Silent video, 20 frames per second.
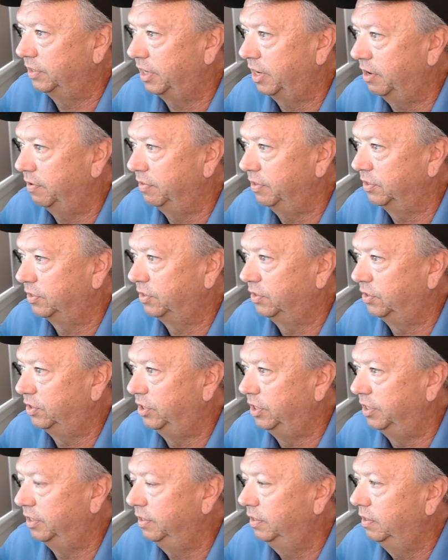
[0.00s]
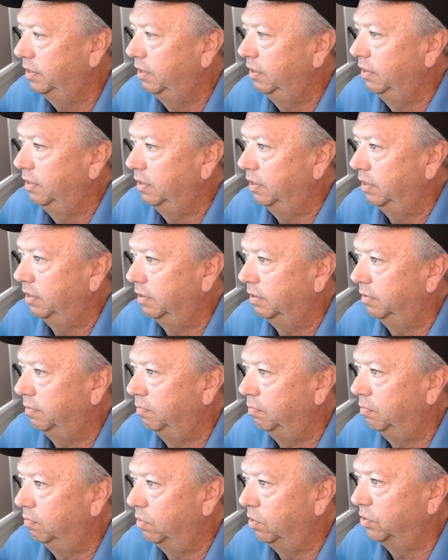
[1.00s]
how this is done. Uh,
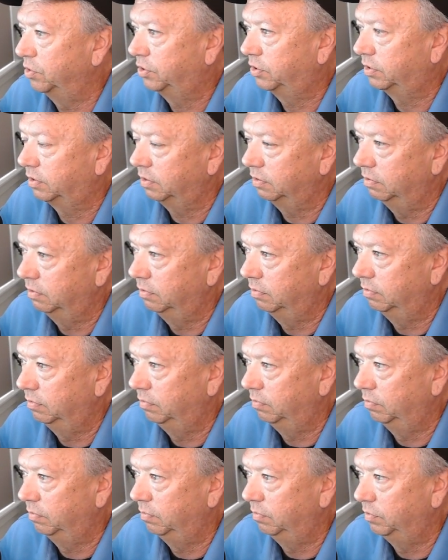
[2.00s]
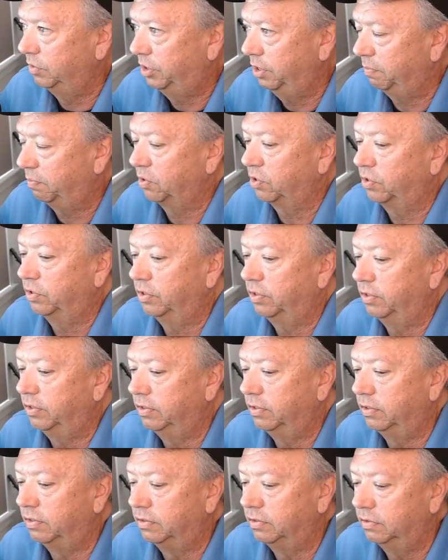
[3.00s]
most
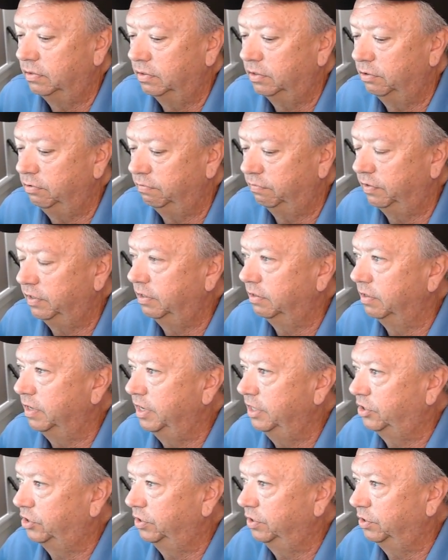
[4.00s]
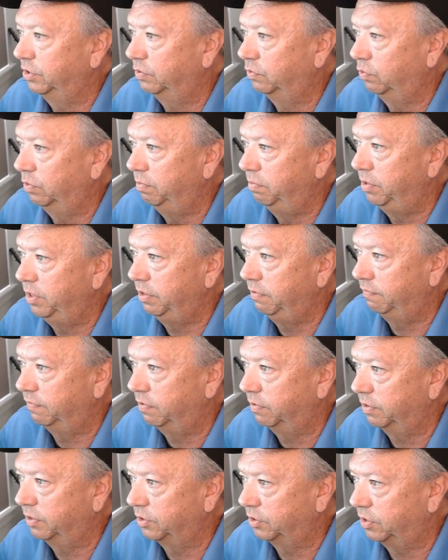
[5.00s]
Typical configurations would be
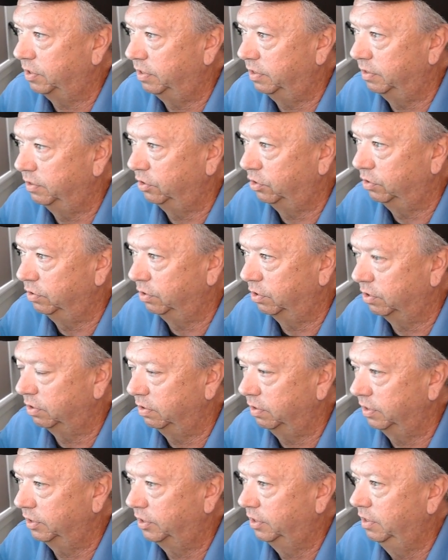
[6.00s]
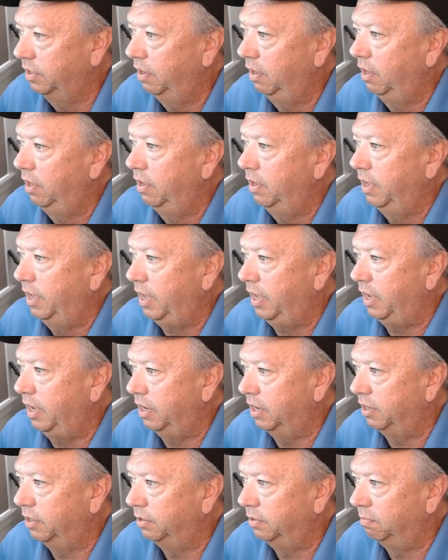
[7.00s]
focused on concurrent,
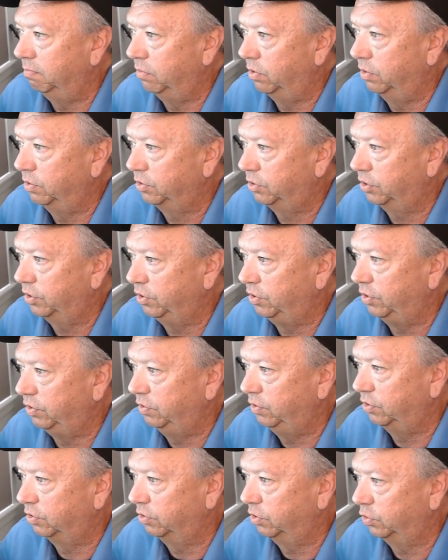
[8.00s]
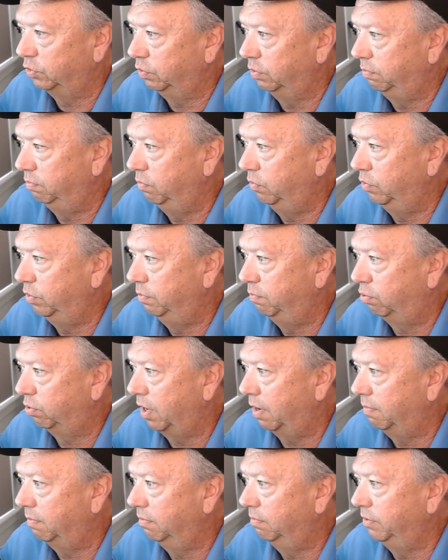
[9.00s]
and most users would, would
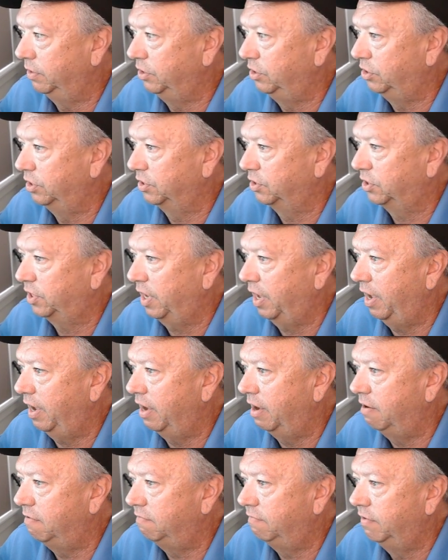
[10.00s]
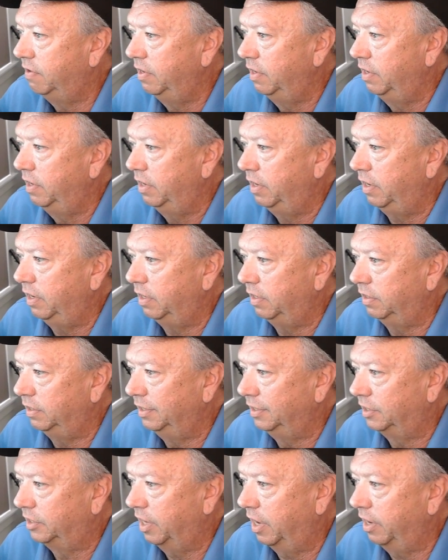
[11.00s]
probably just have an
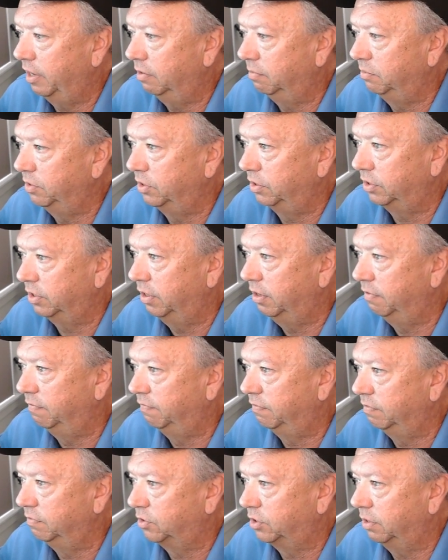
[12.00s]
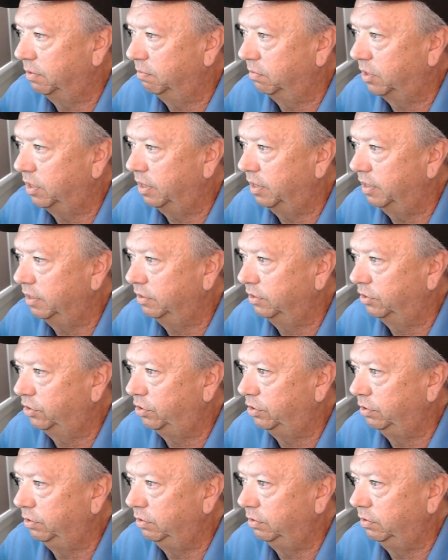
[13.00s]
entitlement of some kind
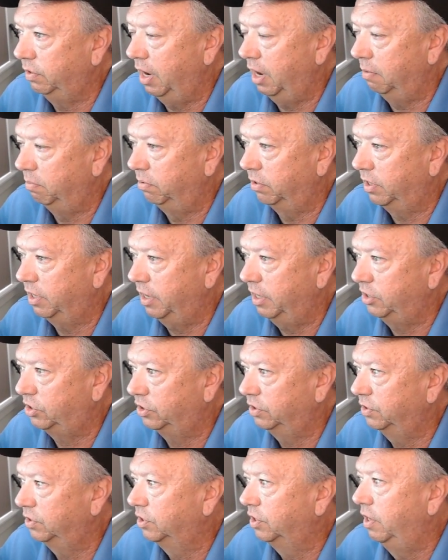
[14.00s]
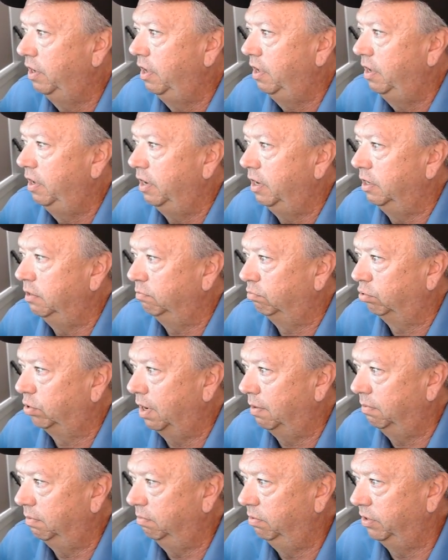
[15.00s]
to applications and
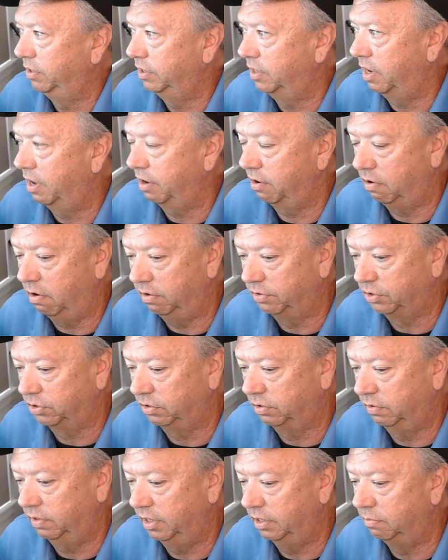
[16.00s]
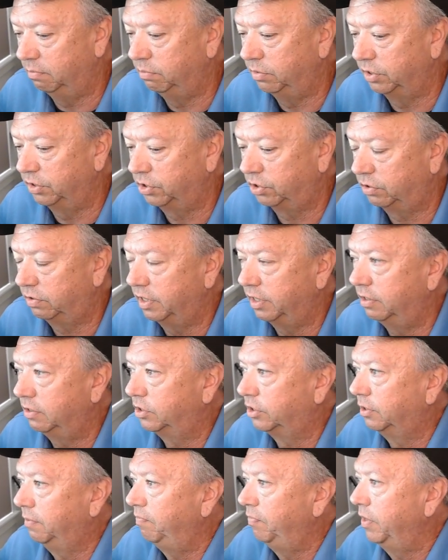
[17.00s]
probably not also
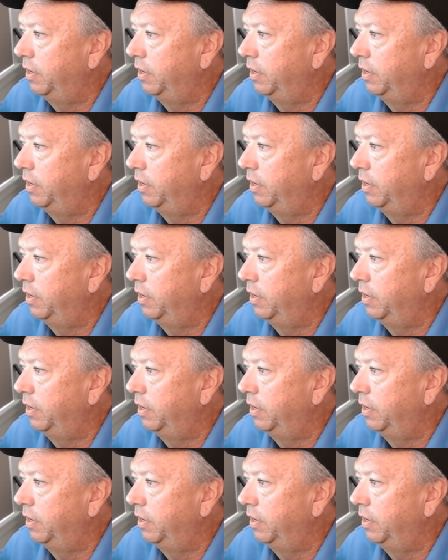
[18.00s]
administrators.